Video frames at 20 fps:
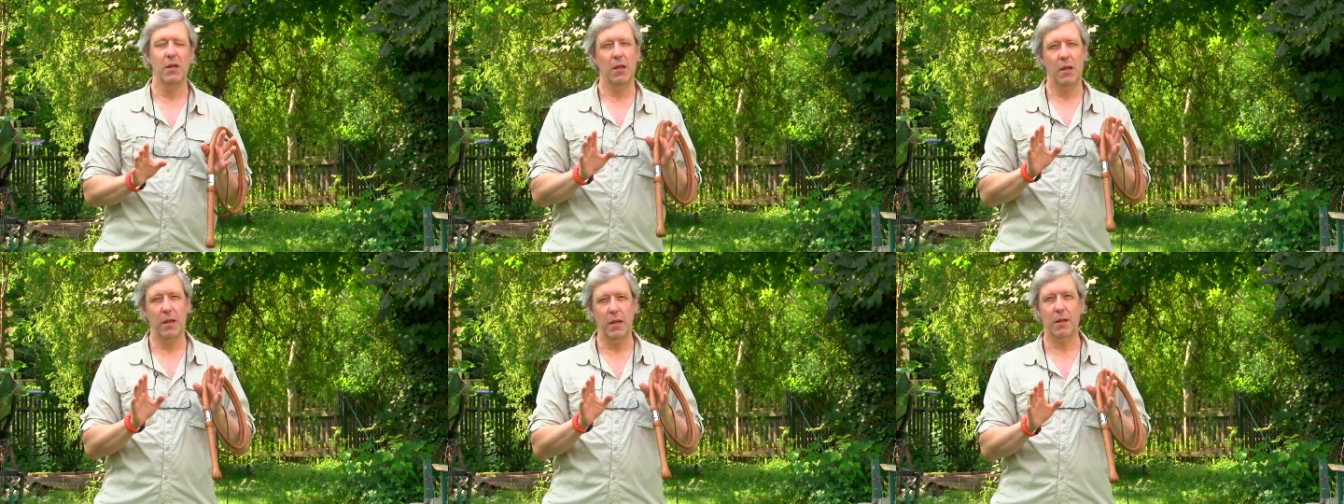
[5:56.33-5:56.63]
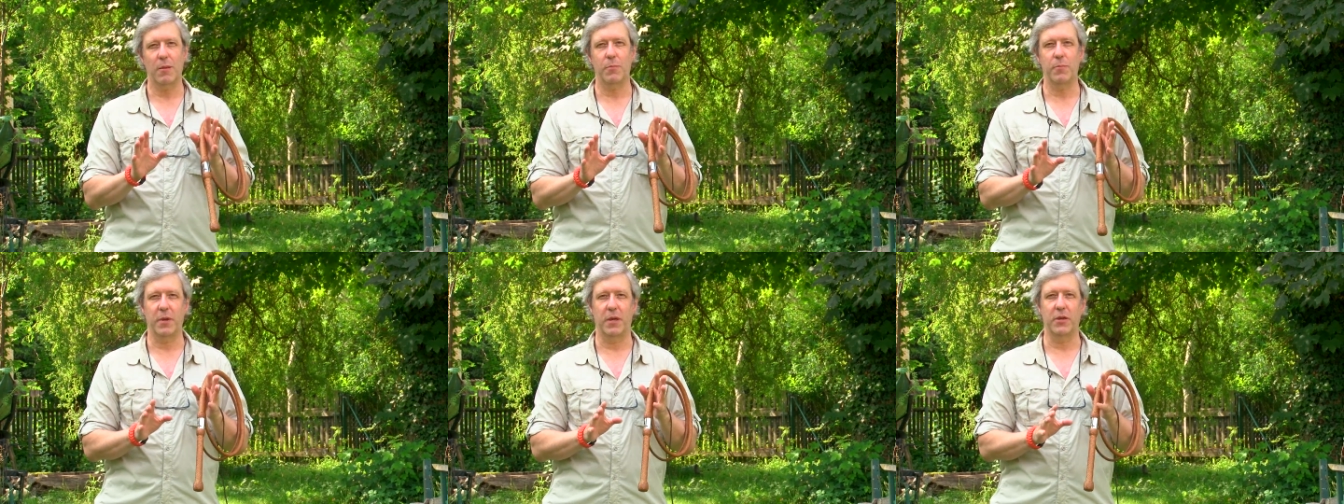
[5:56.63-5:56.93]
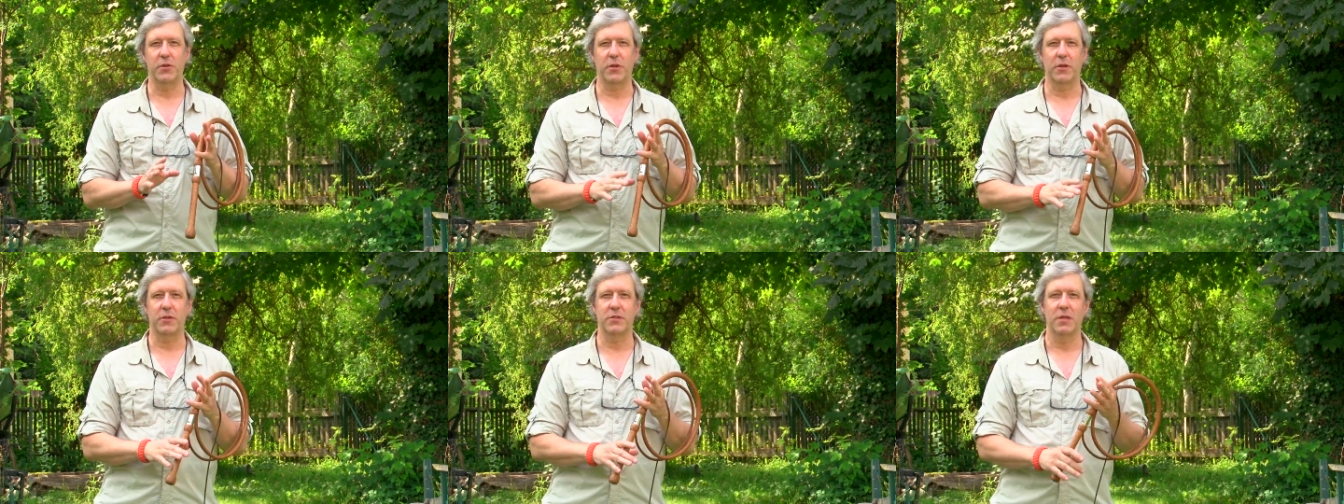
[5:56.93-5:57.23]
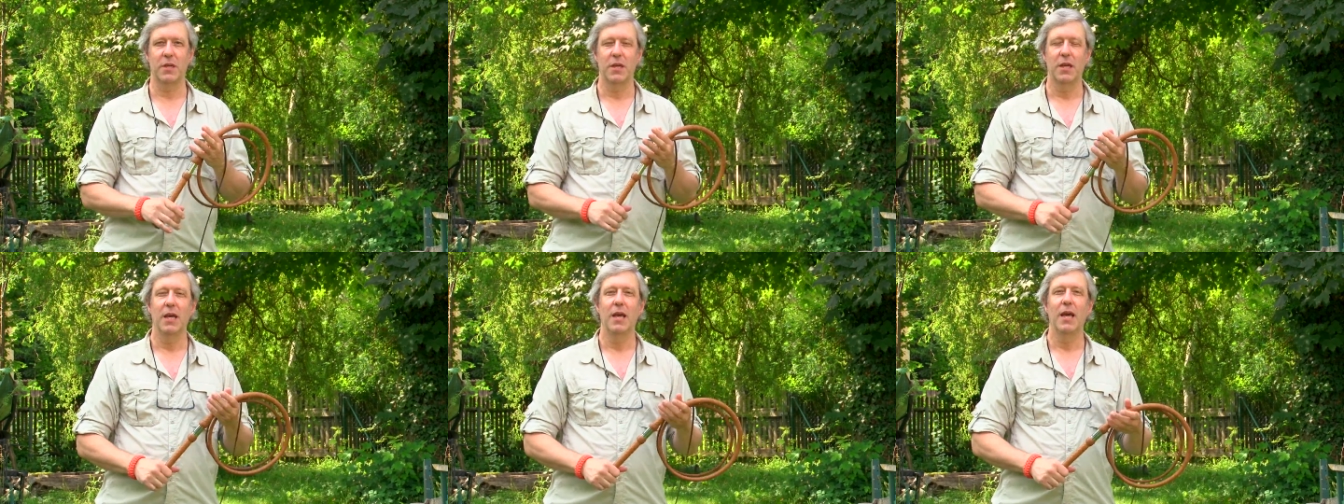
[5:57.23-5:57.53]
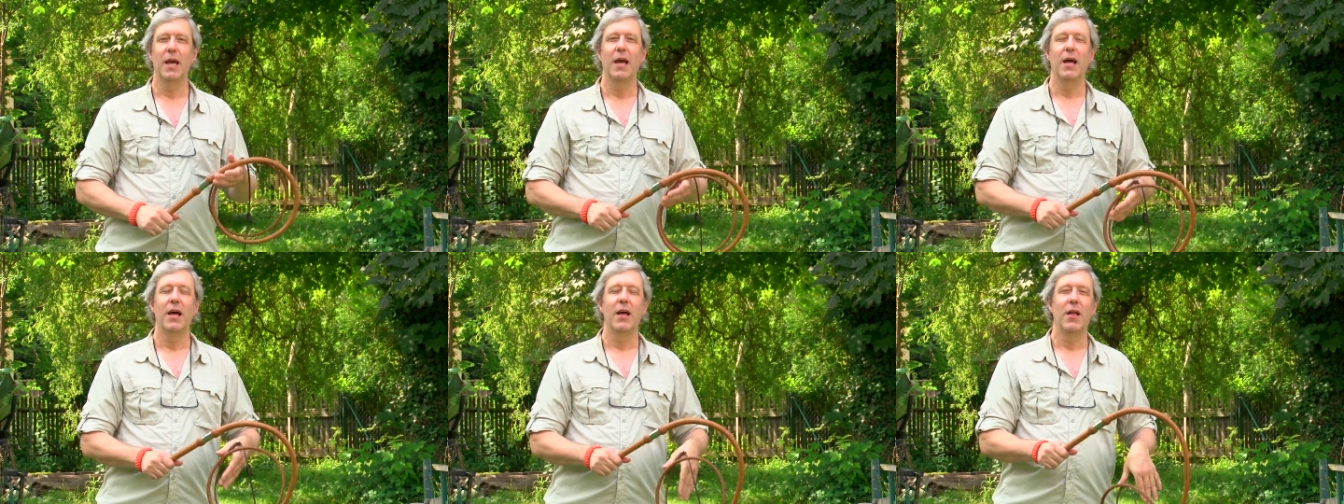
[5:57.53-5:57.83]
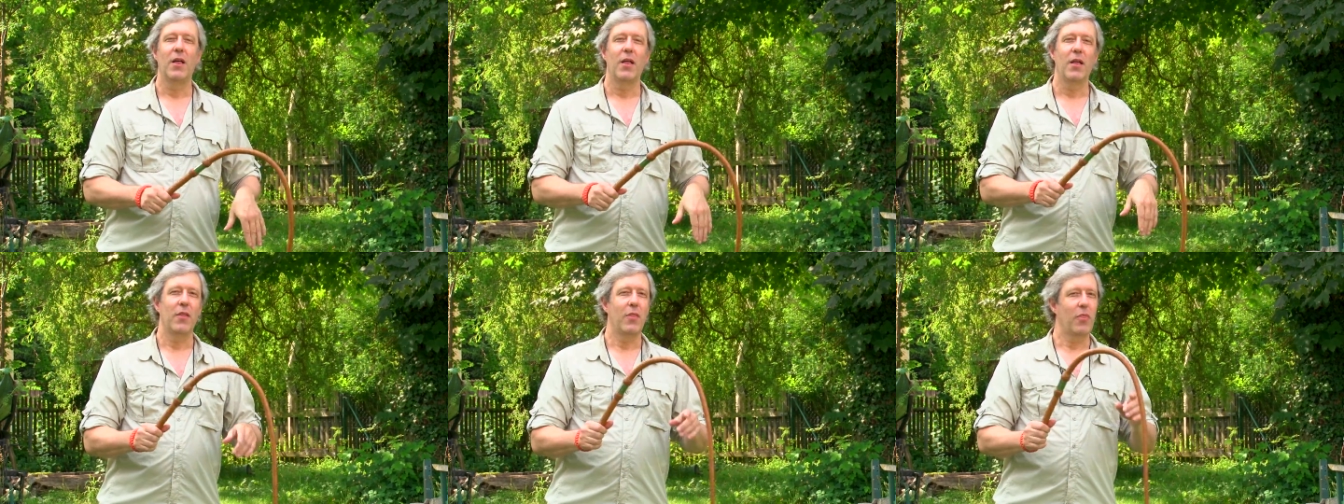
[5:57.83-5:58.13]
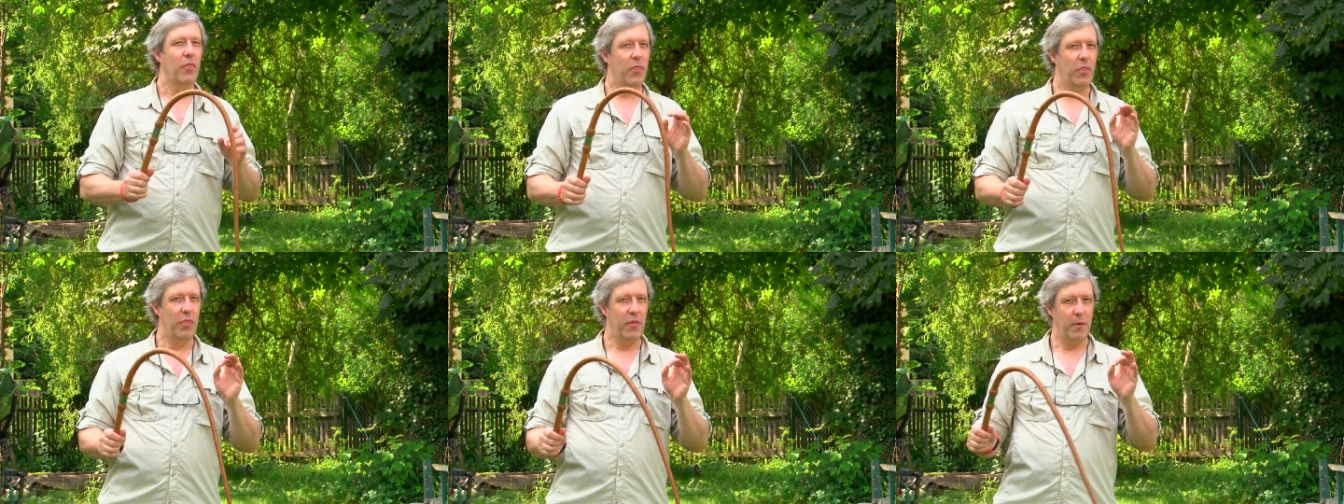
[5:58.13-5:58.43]
Little patience.
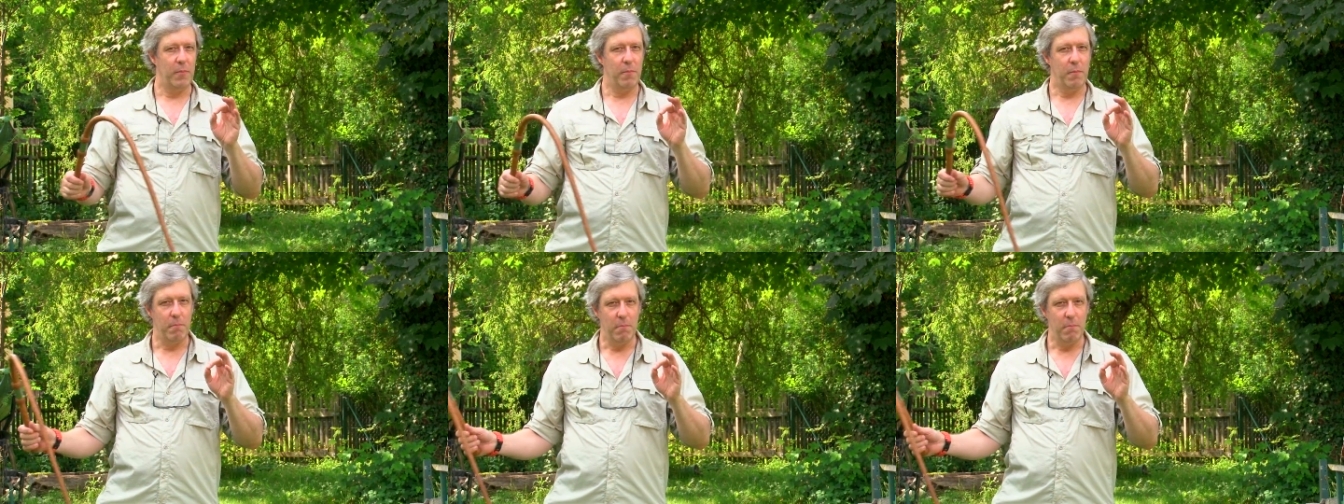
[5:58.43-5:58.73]
The